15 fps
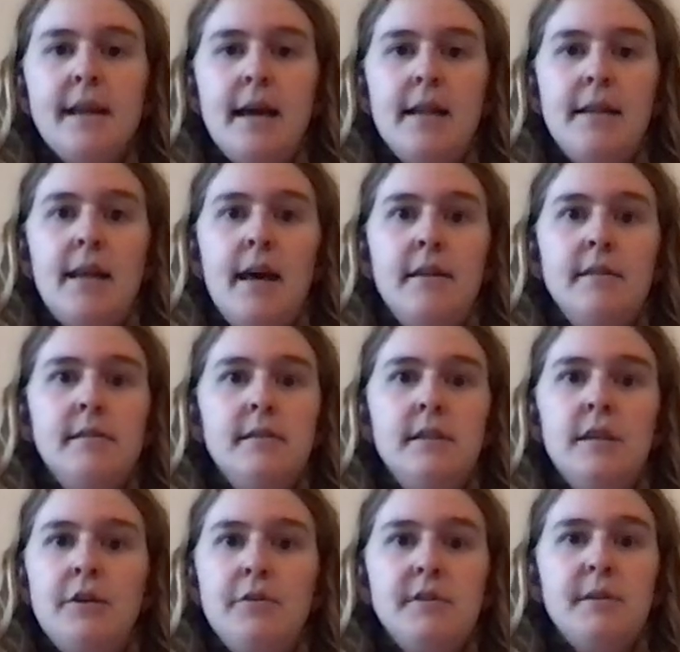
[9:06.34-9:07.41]
and then
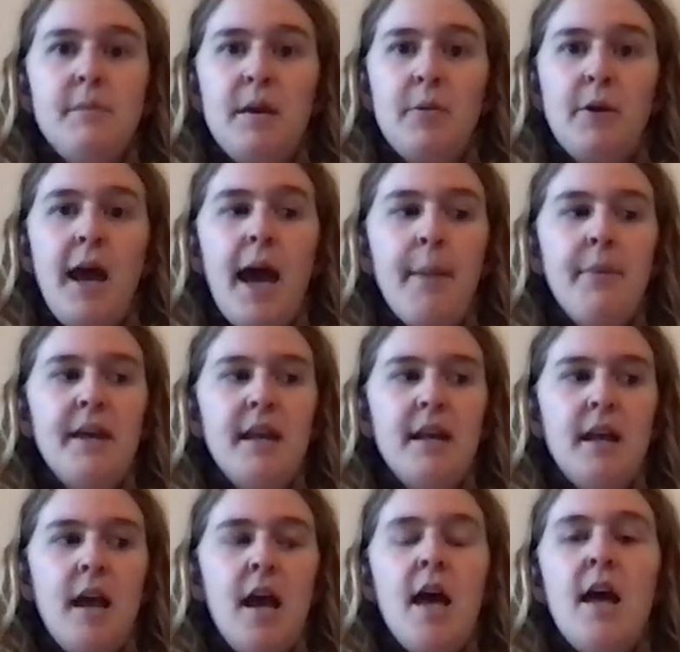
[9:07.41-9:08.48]
something would happen,
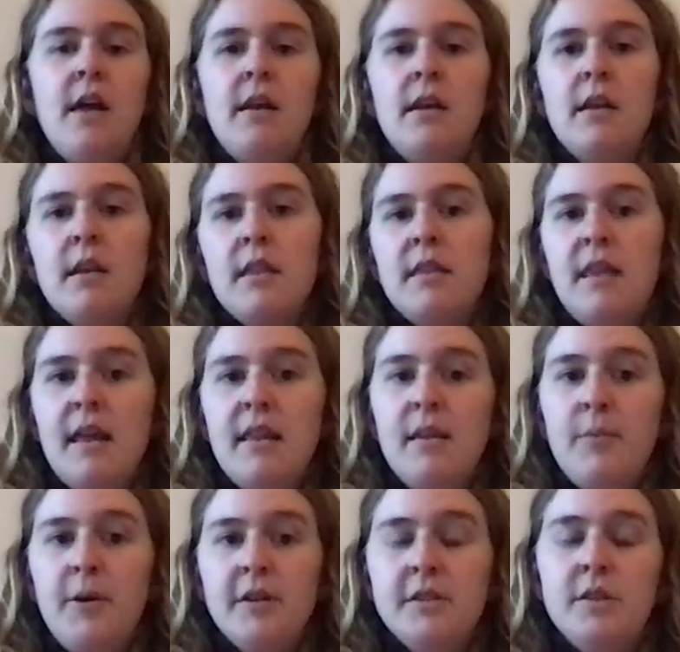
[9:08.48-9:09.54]
and then the
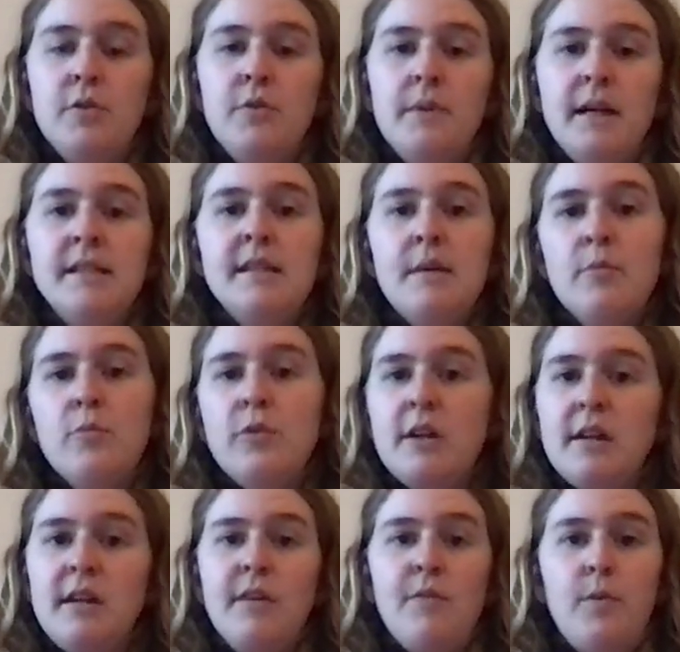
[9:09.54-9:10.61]
person who raised them
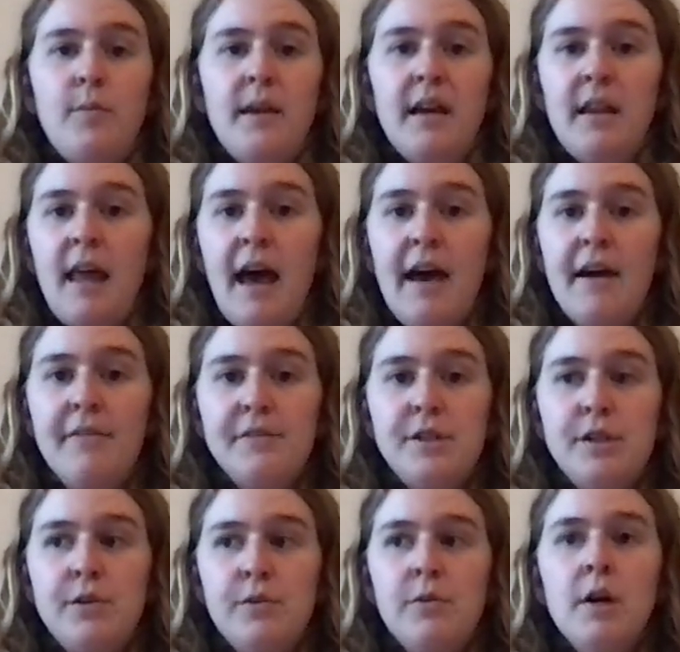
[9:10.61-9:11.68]
wouldn't even be alive
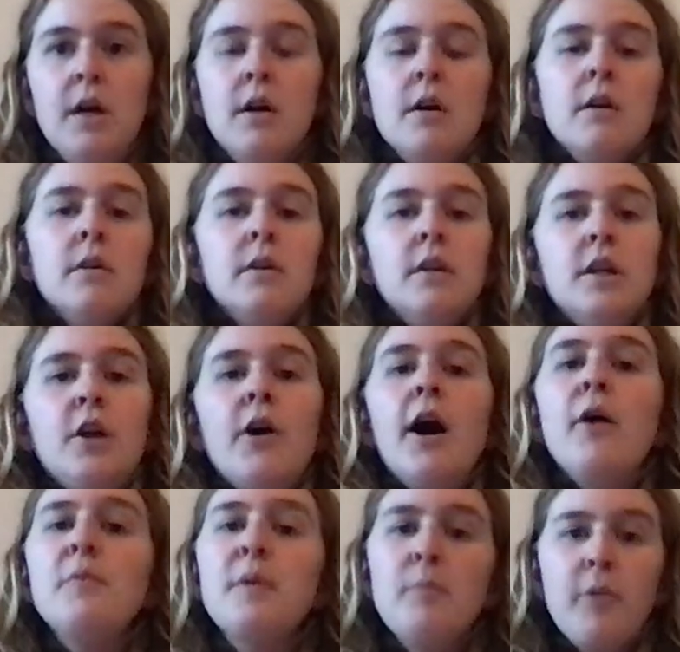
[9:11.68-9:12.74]
to
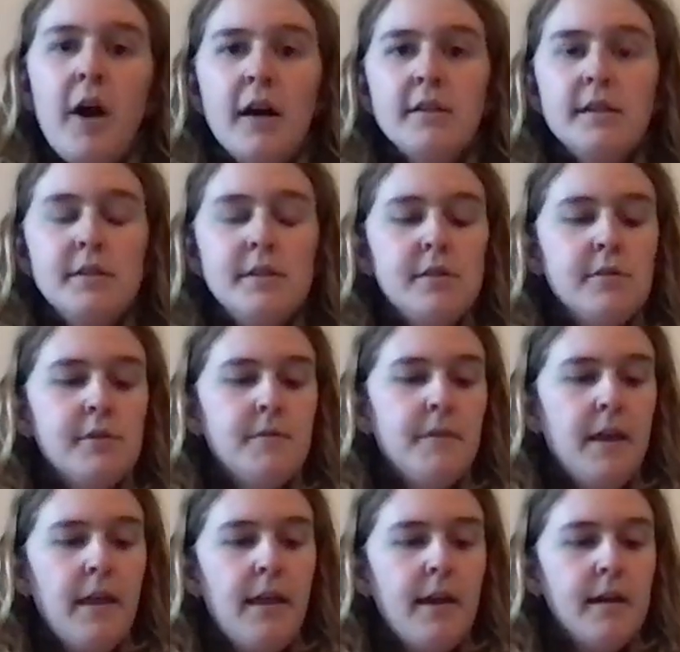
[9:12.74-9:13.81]
help them process those
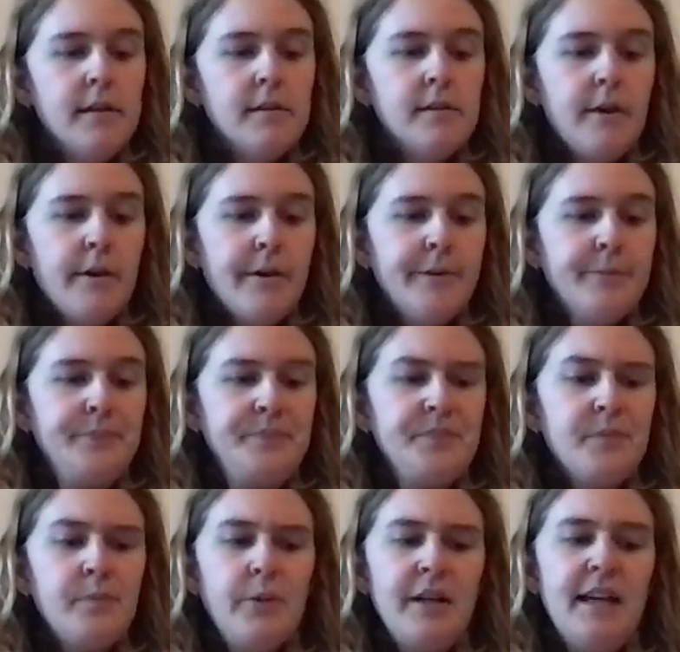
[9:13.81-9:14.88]
feelings. So
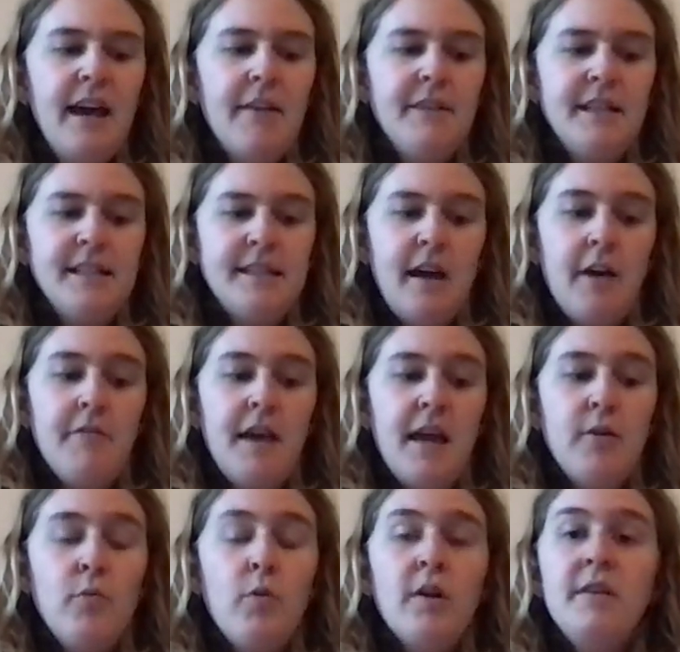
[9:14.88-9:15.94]
pretty heavy stuff.
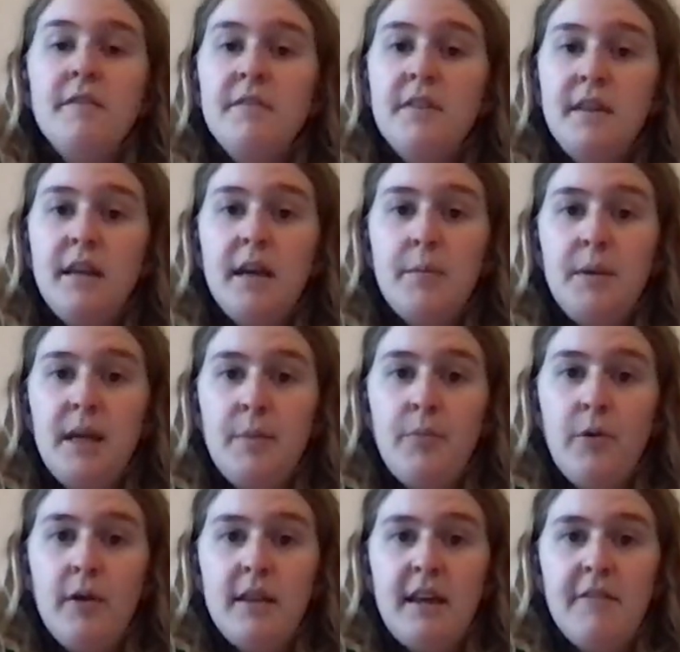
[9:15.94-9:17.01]
And one of the
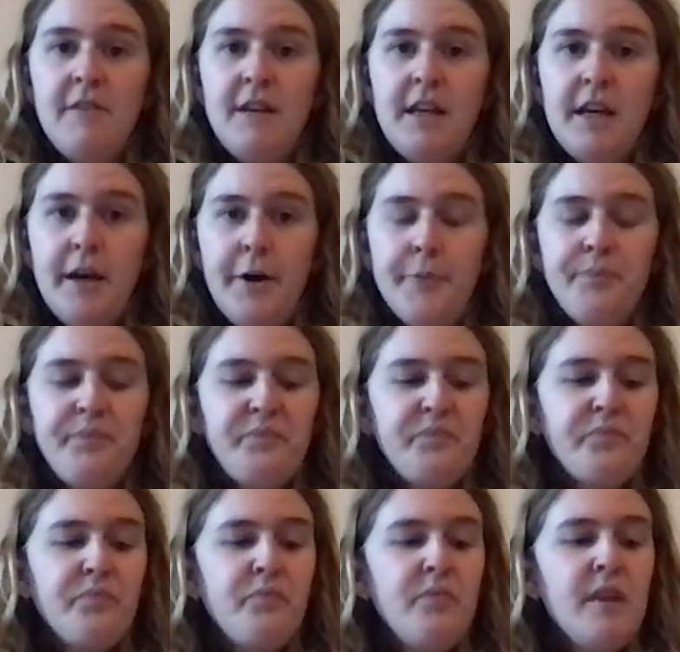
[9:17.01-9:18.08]
people in that video
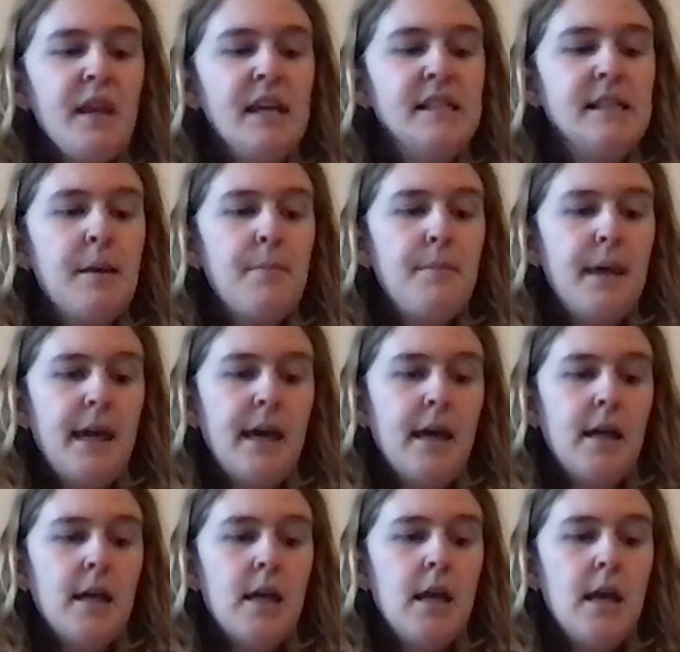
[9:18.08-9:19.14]
is a
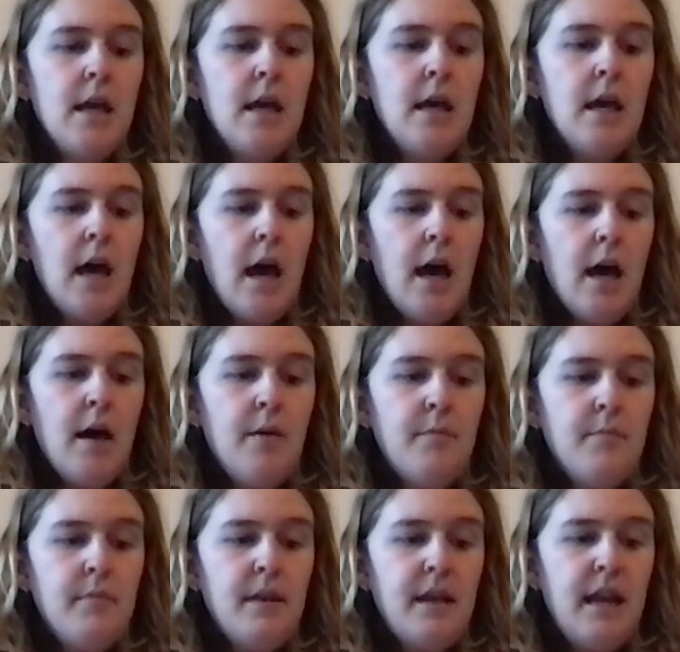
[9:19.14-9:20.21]
man
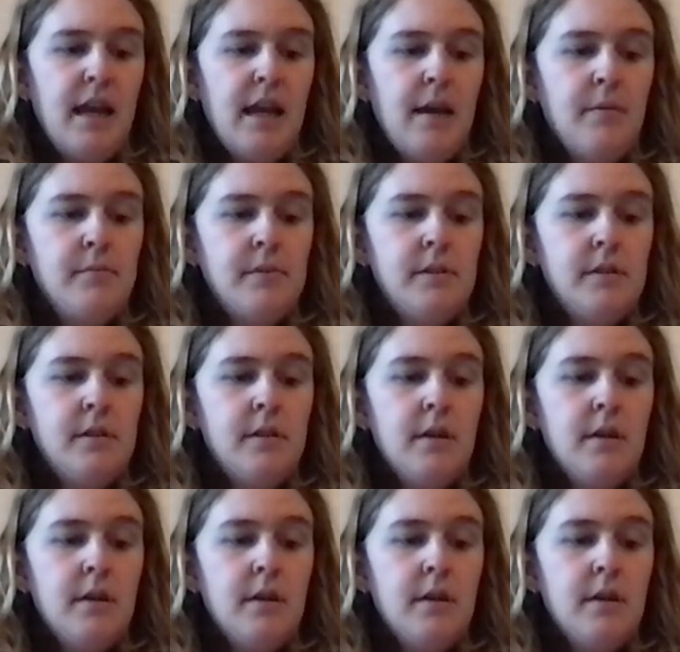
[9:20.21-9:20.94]
named